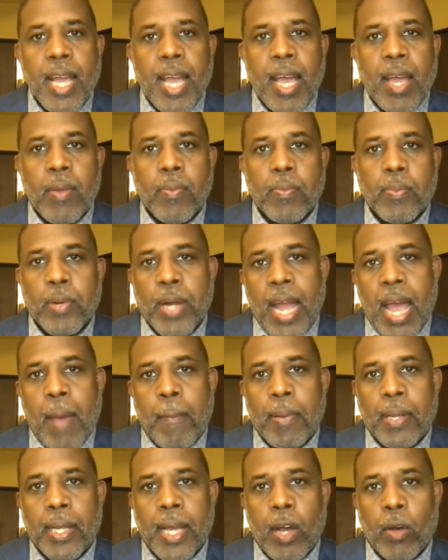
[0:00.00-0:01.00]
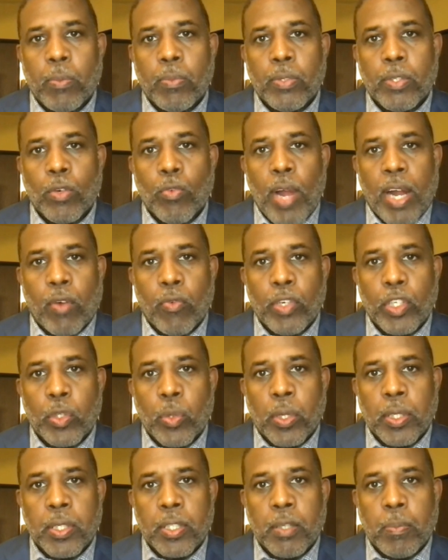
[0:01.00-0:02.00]
And we're happy to help direct
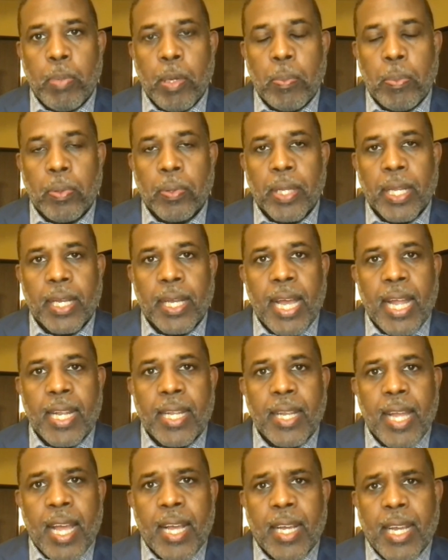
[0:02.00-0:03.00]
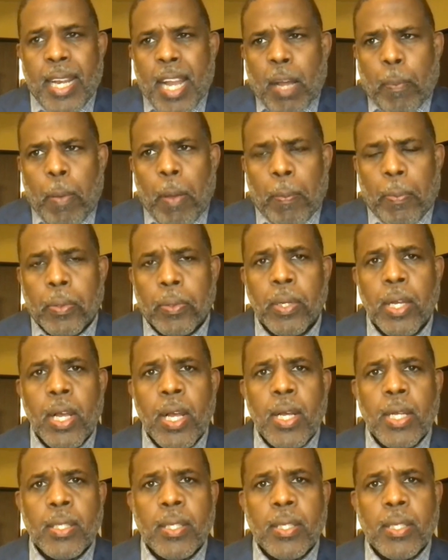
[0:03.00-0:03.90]
resources to people and connect people